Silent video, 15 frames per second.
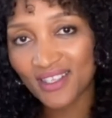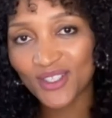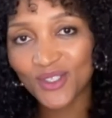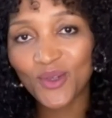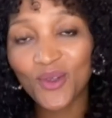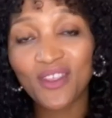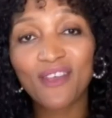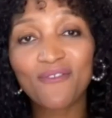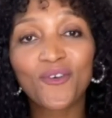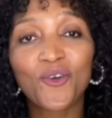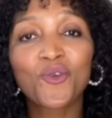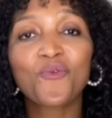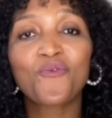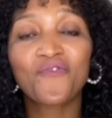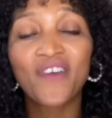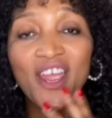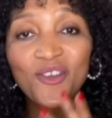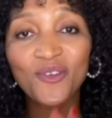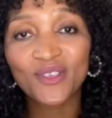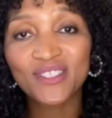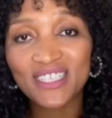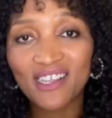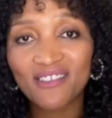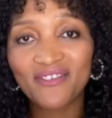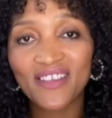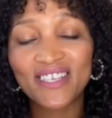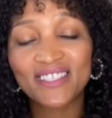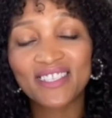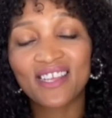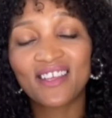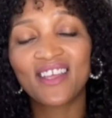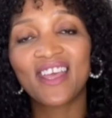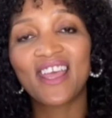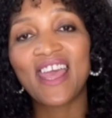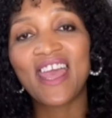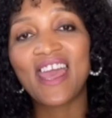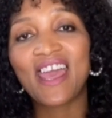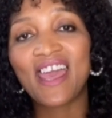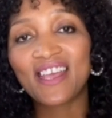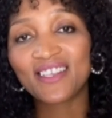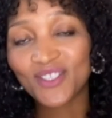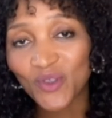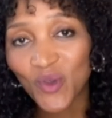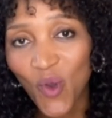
So therefore, you find yourself as an